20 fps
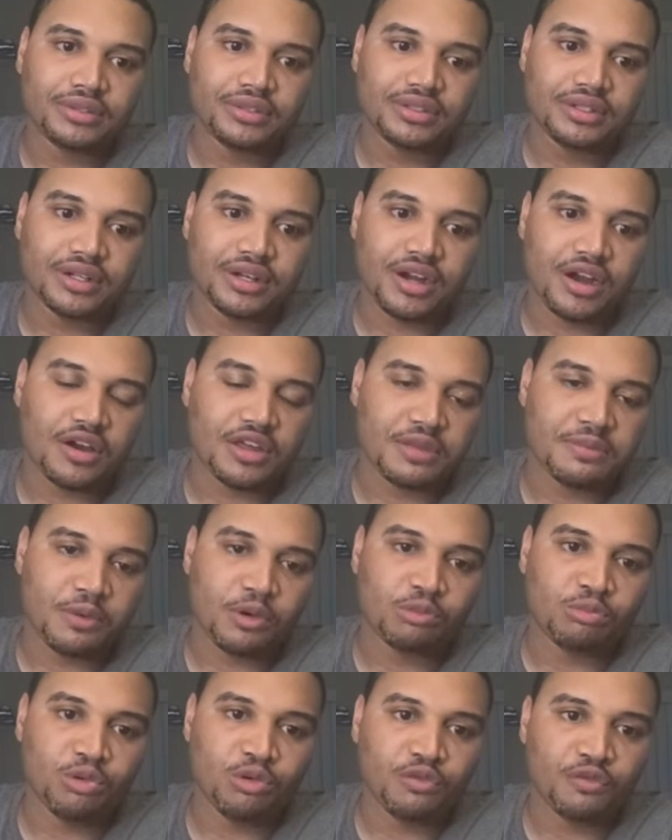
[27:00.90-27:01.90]
Are they both
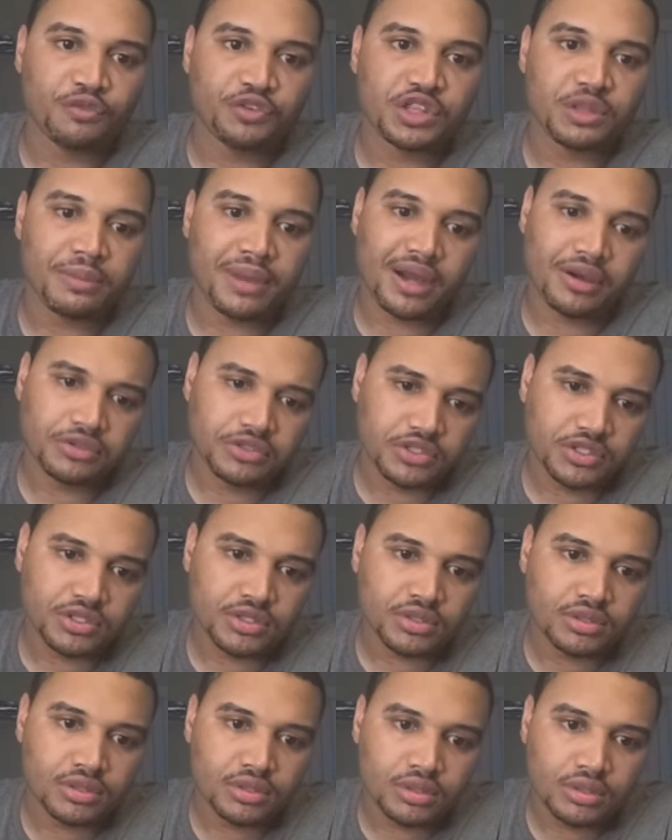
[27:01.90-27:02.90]
moving for the mouse?
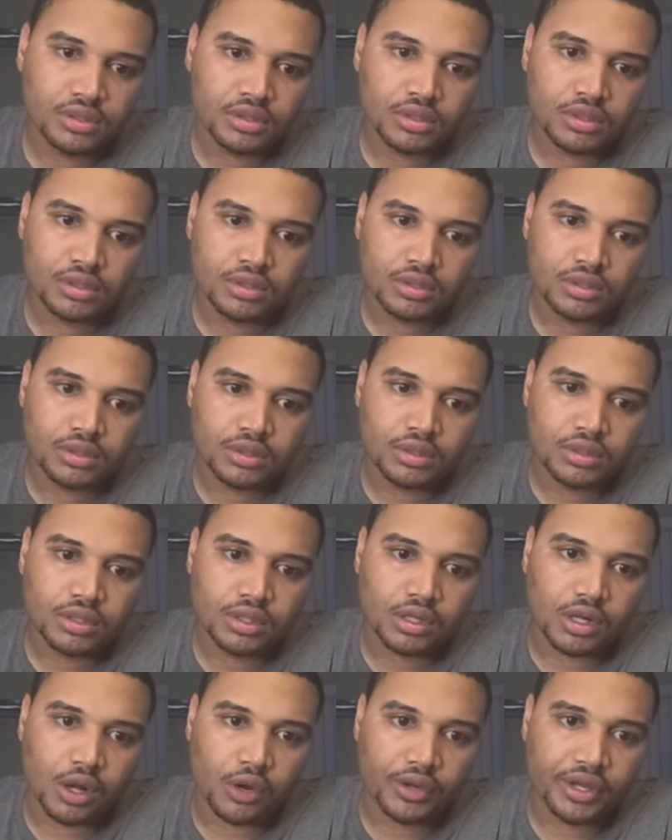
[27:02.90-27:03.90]

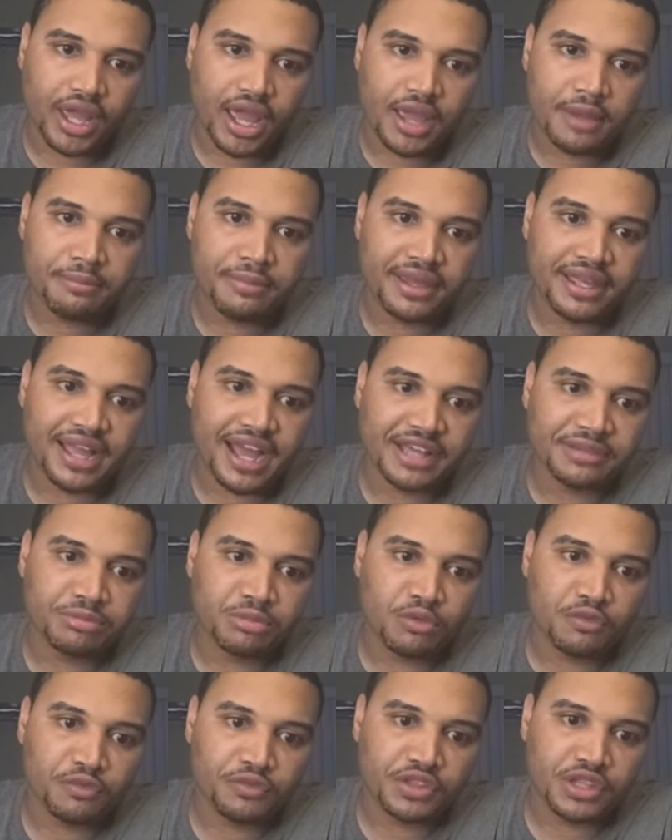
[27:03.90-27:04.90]
Okay, big guy's
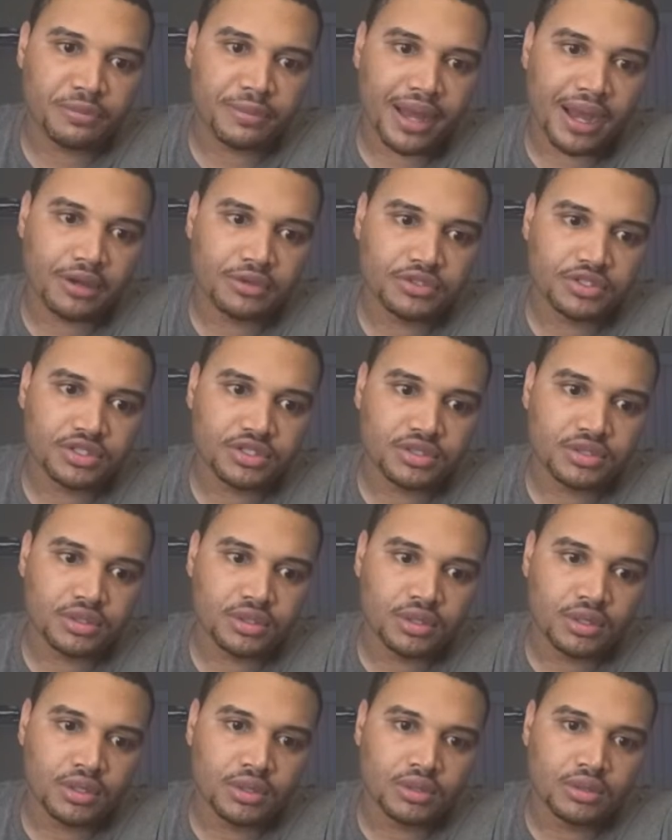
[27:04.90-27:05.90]
moving for the mouse.
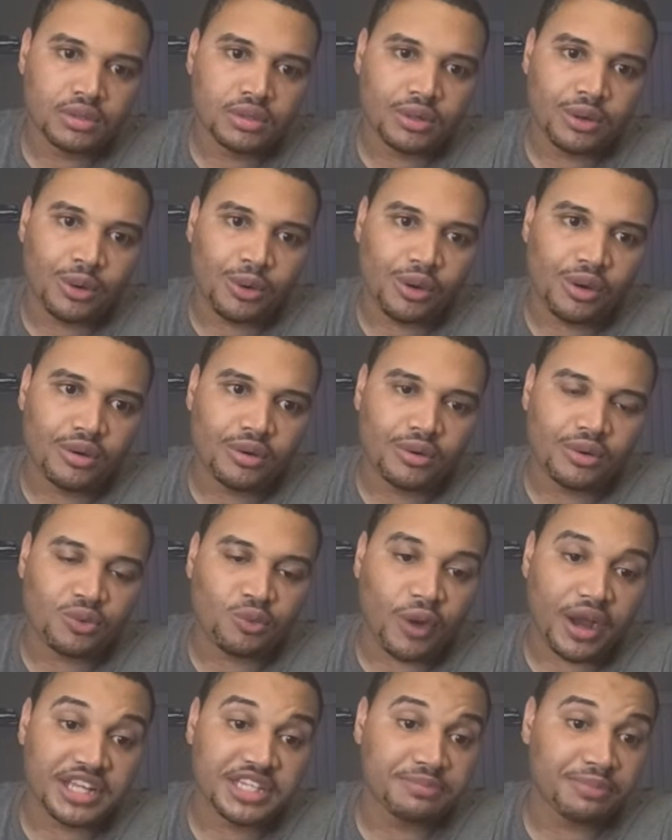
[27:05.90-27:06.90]

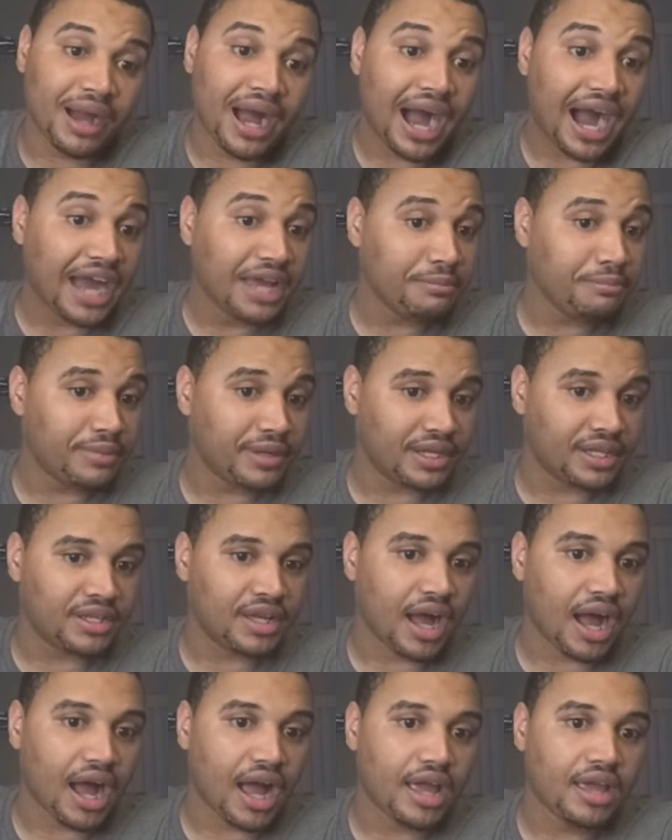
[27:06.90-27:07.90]
White's behind big
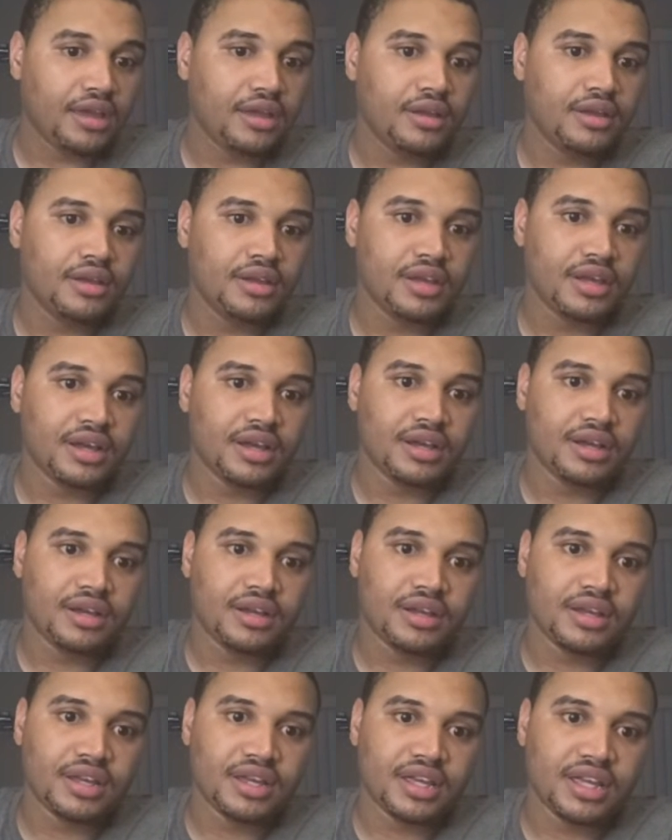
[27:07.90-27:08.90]
guy.
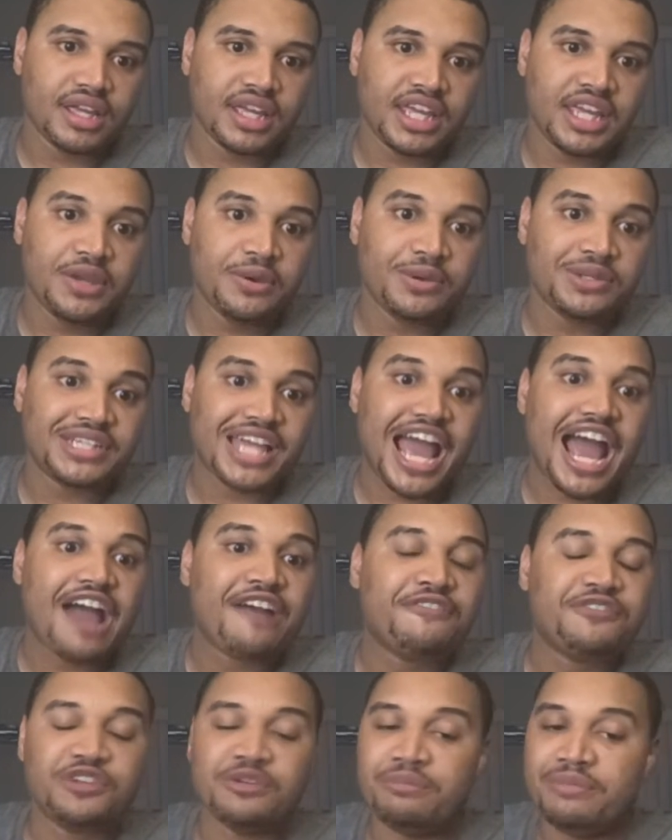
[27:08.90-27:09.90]
He was
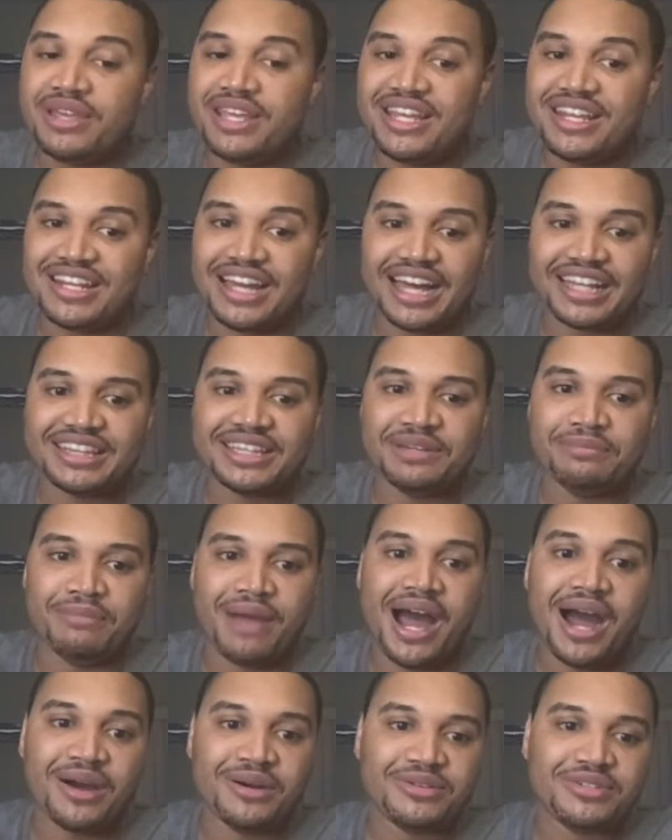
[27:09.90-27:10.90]
after me, not the
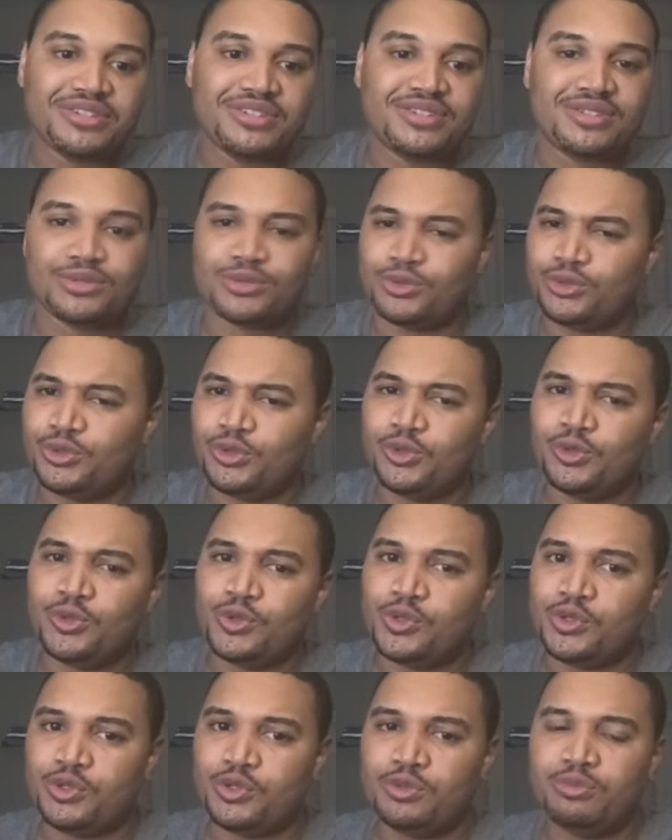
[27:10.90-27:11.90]
mouse. Ooh,
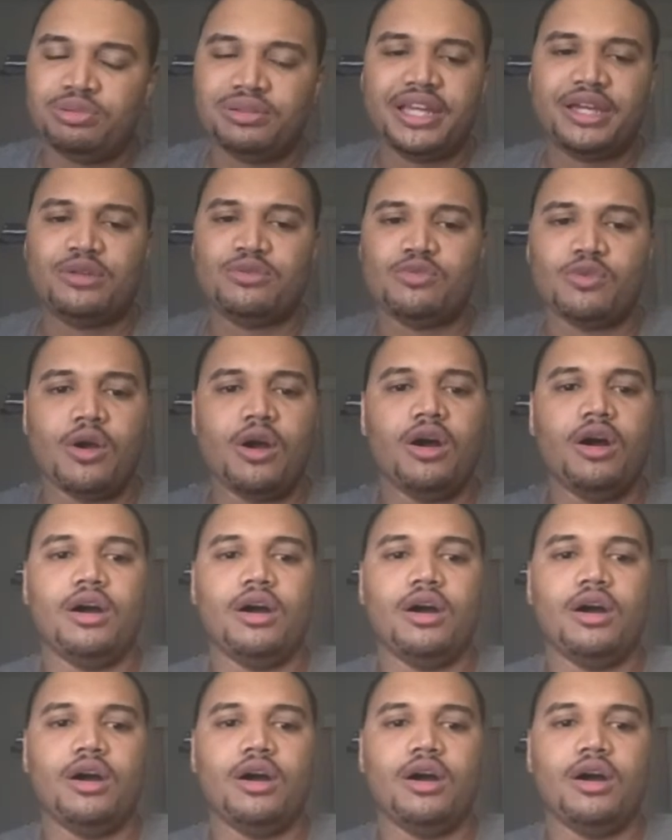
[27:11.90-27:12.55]
you played wrong.